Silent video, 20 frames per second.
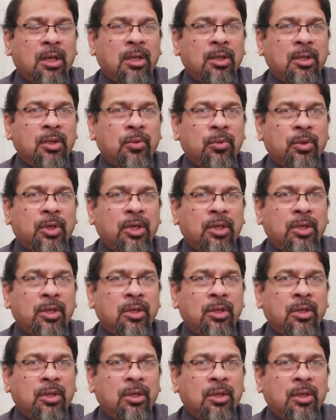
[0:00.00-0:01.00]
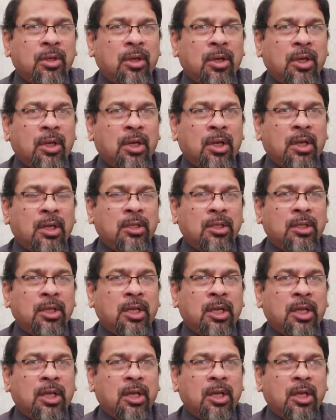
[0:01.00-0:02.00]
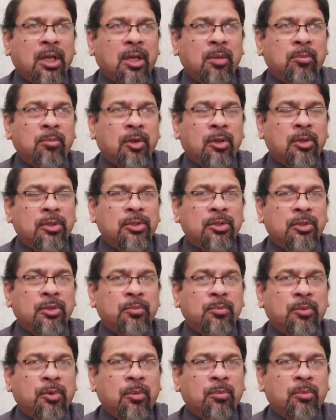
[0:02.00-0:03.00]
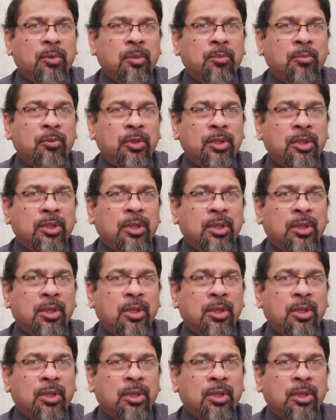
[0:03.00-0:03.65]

urine, and they can have also problem with